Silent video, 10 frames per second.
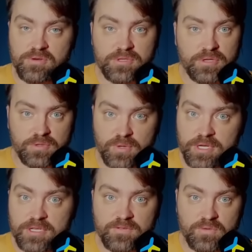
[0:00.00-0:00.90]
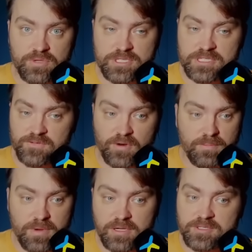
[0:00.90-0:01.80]
on Ukrainian forces from
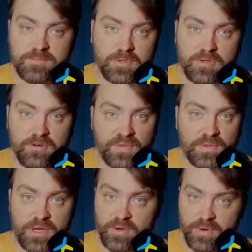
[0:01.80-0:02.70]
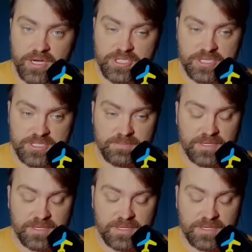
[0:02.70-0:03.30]
multiple of the directions,